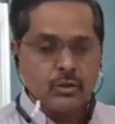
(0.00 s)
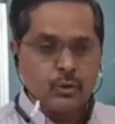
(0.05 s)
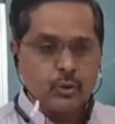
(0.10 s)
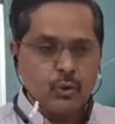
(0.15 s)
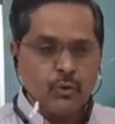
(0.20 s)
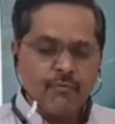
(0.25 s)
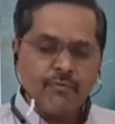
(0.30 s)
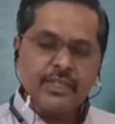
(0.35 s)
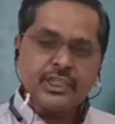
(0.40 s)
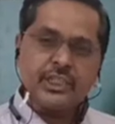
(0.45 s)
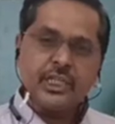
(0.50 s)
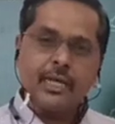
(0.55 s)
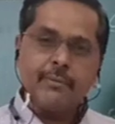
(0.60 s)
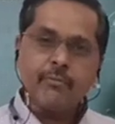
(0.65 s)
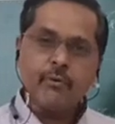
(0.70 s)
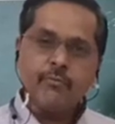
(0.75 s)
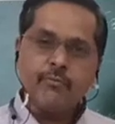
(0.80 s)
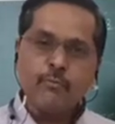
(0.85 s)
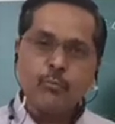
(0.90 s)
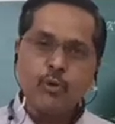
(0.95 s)
So which type
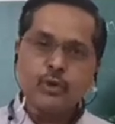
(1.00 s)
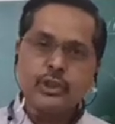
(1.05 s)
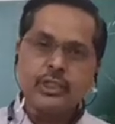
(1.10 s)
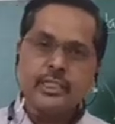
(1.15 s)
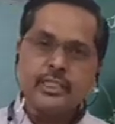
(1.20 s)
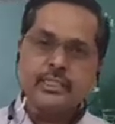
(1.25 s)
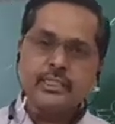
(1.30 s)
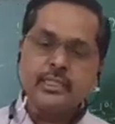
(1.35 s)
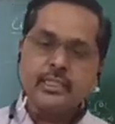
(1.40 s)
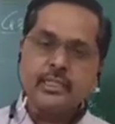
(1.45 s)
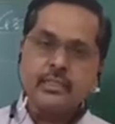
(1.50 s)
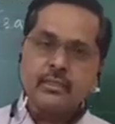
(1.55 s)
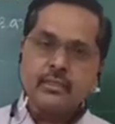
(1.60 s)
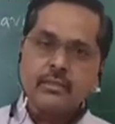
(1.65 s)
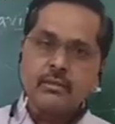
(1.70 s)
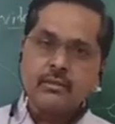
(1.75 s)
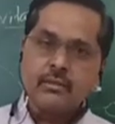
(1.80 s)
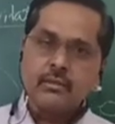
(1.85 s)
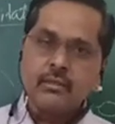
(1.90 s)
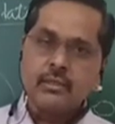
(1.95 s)
of motion is it?
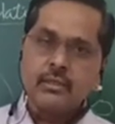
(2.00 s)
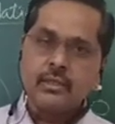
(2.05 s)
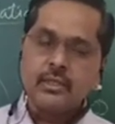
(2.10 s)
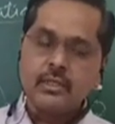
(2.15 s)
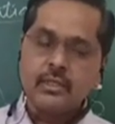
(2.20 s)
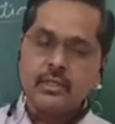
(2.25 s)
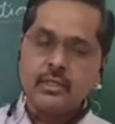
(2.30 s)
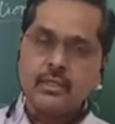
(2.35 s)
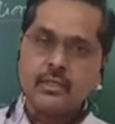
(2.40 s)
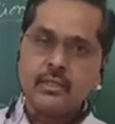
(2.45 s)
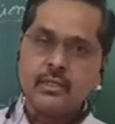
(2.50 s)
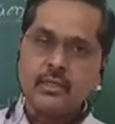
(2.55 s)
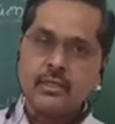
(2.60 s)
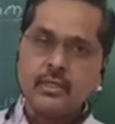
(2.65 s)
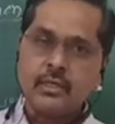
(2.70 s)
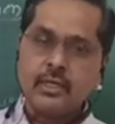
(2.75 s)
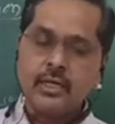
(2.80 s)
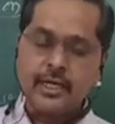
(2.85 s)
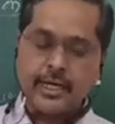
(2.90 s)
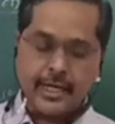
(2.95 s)

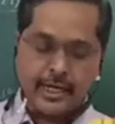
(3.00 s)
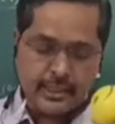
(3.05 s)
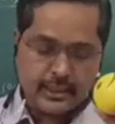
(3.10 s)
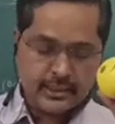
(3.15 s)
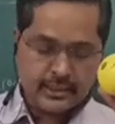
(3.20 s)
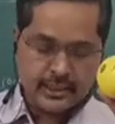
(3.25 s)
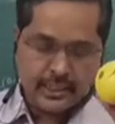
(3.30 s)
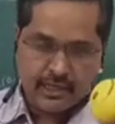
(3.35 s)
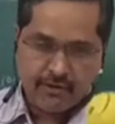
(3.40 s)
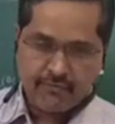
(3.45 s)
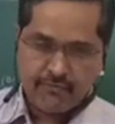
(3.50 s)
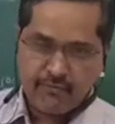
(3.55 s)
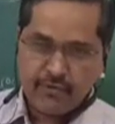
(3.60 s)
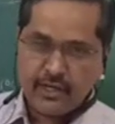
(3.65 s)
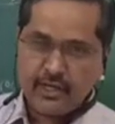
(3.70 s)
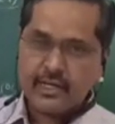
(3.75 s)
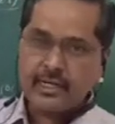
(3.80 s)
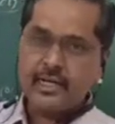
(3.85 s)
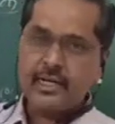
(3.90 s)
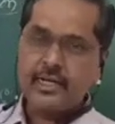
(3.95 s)
It is
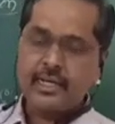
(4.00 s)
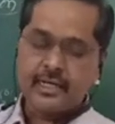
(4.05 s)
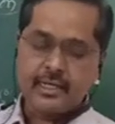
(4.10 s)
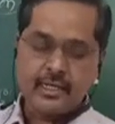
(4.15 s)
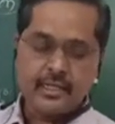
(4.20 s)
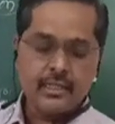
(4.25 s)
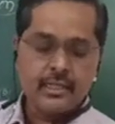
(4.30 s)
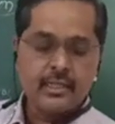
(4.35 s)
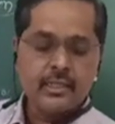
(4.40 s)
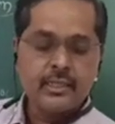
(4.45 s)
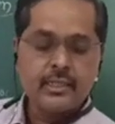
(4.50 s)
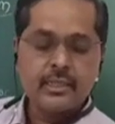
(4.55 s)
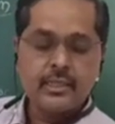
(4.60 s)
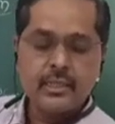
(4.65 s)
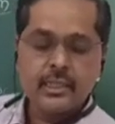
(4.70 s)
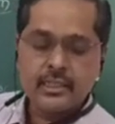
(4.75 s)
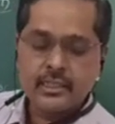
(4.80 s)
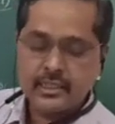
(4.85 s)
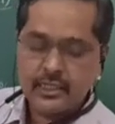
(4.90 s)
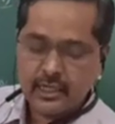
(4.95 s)
definitely
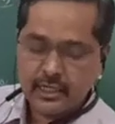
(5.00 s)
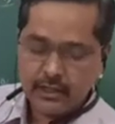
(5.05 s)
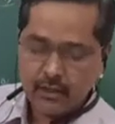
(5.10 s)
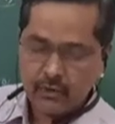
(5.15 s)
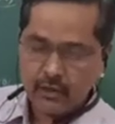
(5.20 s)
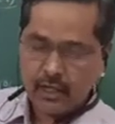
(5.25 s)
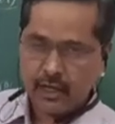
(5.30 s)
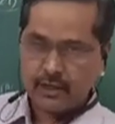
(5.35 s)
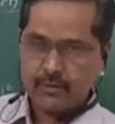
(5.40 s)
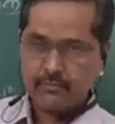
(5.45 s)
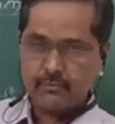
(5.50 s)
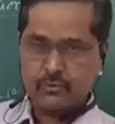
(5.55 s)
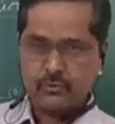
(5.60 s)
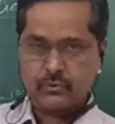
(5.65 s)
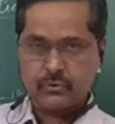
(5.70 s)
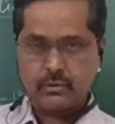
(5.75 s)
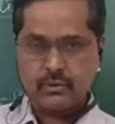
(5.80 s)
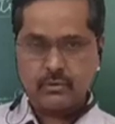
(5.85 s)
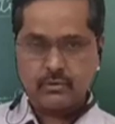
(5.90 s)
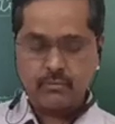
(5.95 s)
the circular,
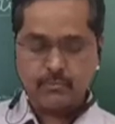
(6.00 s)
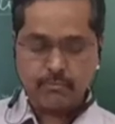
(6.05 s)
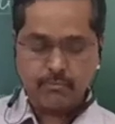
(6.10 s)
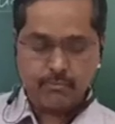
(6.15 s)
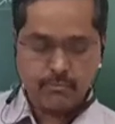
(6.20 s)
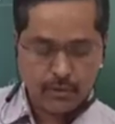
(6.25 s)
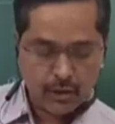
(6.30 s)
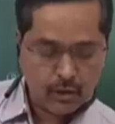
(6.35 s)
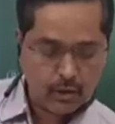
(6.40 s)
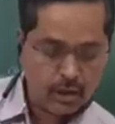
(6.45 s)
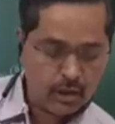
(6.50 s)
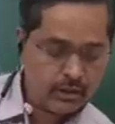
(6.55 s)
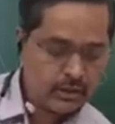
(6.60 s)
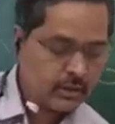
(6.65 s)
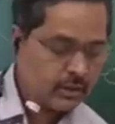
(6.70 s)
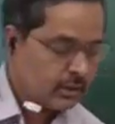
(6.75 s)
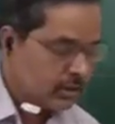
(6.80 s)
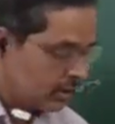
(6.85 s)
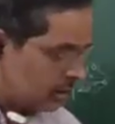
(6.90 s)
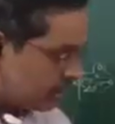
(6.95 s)
because